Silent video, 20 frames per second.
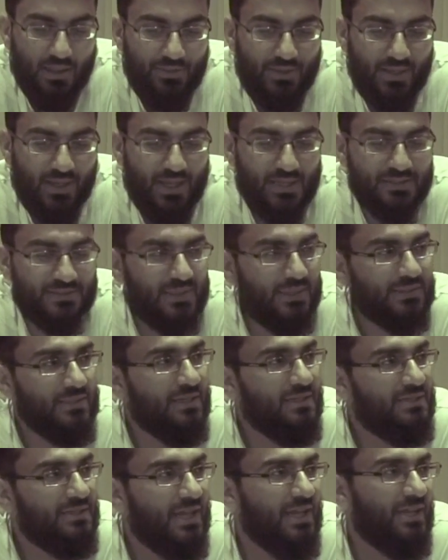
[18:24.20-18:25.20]
That a
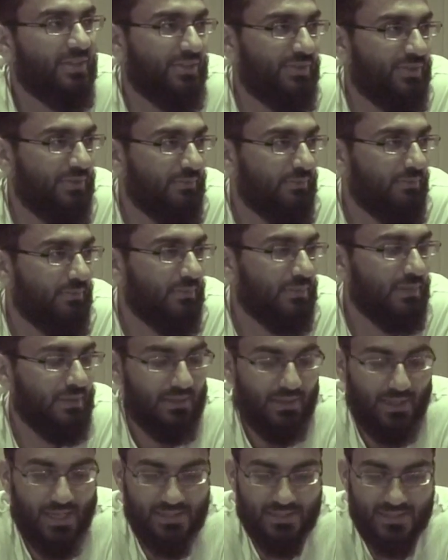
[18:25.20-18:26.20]
sudden death
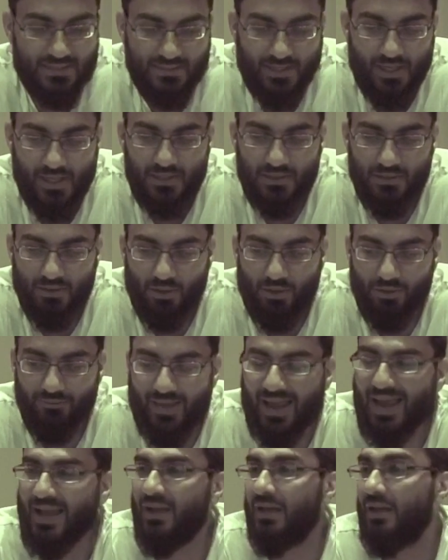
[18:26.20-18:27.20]
is a sign
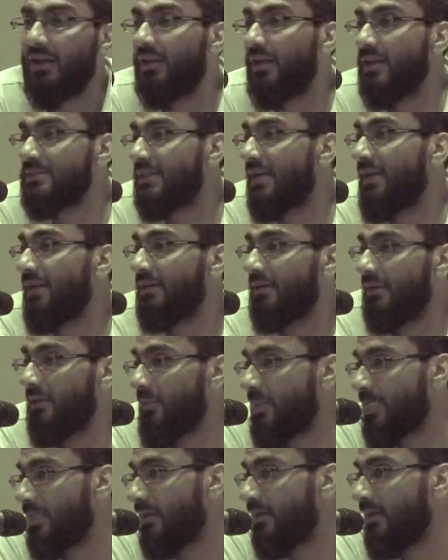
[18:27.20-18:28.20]
of Allah's anger.
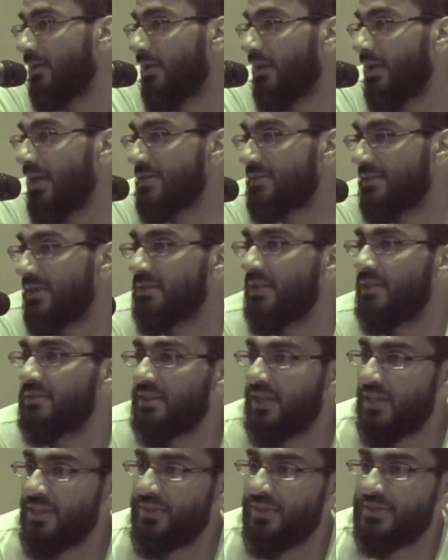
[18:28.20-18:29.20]
A sudden
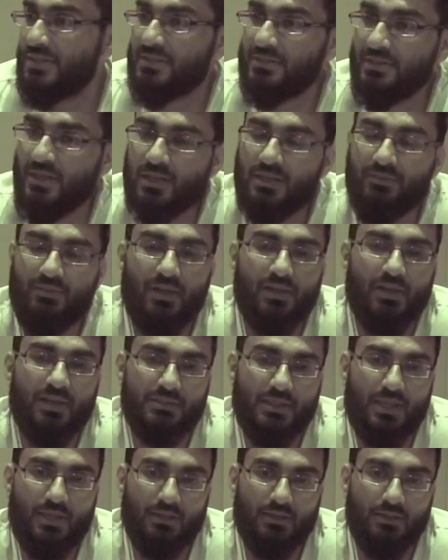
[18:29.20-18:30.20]
death is a sign of
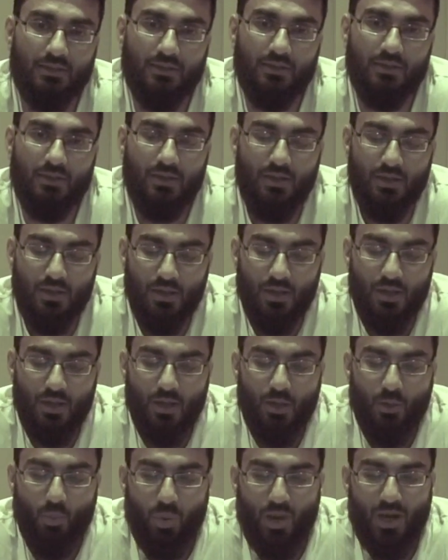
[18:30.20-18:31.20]
Allah's anger.
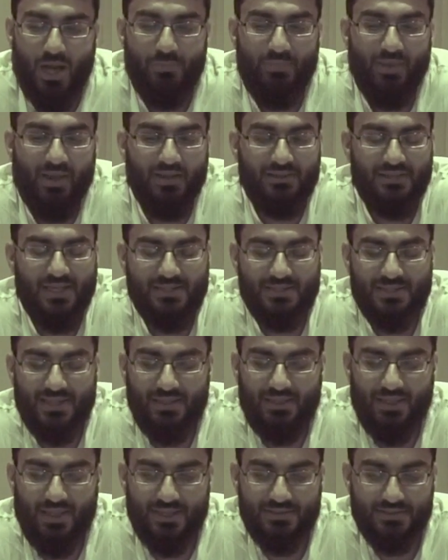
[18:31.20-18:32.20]
Why? Because they
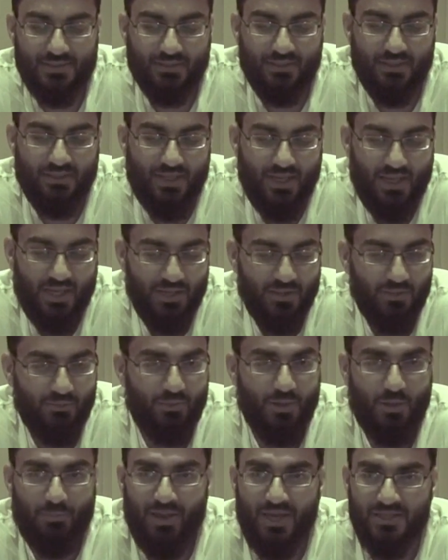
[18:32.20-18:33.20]
said that
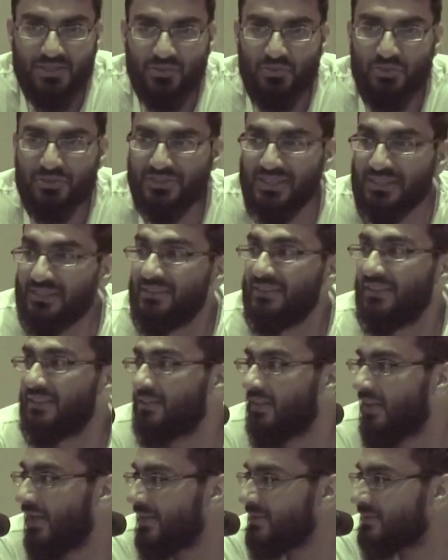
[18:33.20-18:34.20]
a person who suddenly
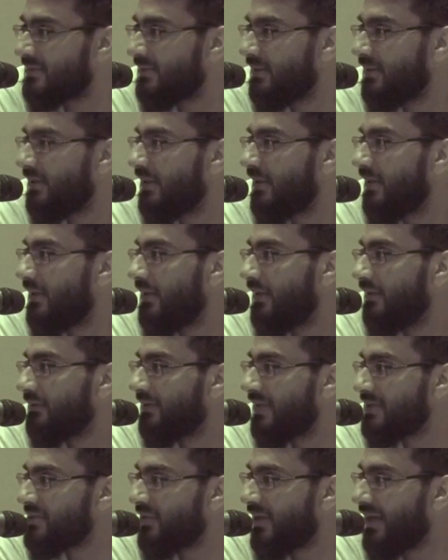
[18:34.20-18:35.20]
dies
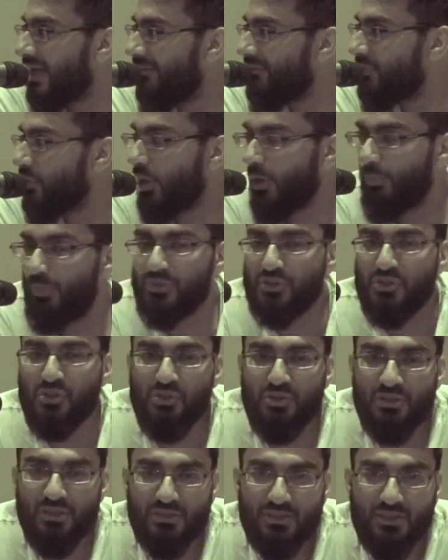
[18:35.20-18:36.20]
does not have the
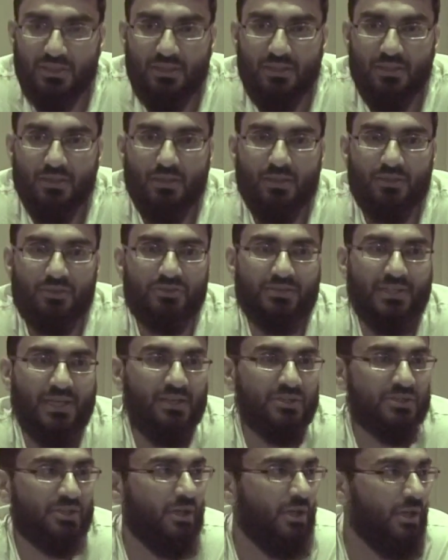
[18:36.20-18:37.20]
opportunity to say
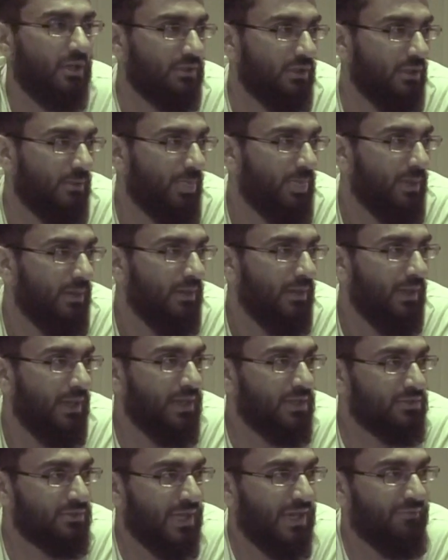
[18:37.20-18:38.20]
the Shahada. He
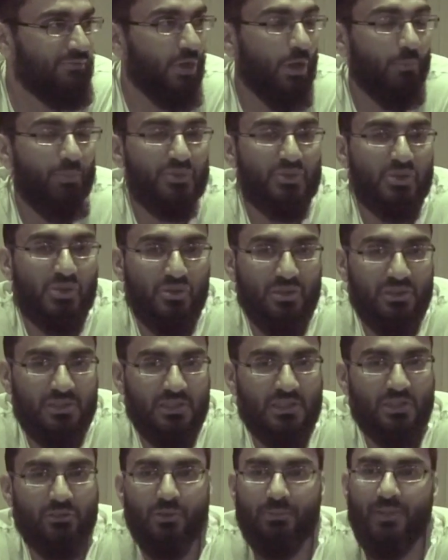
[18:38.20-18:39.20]
does not have the
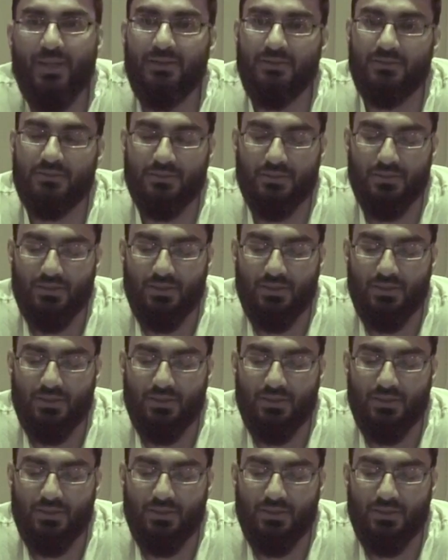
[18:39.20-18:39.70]
opportunity to repent.